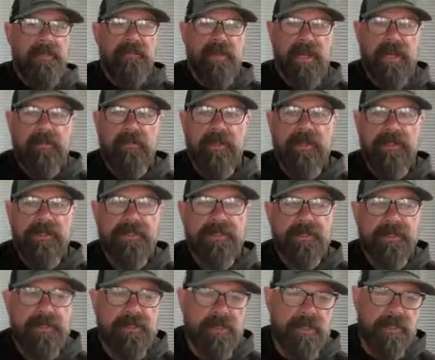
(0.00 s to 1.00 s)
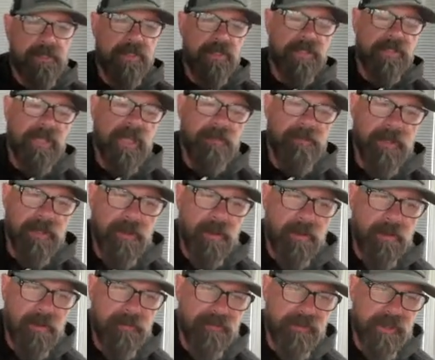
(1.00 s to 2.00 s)
anyone's, just let me
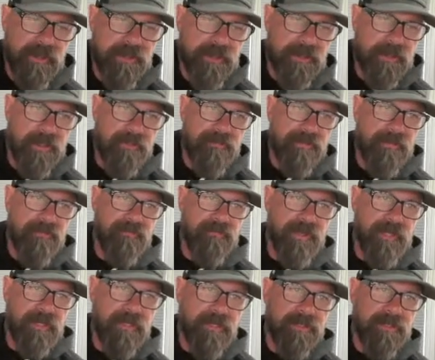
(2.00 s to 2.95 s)
know if the feed is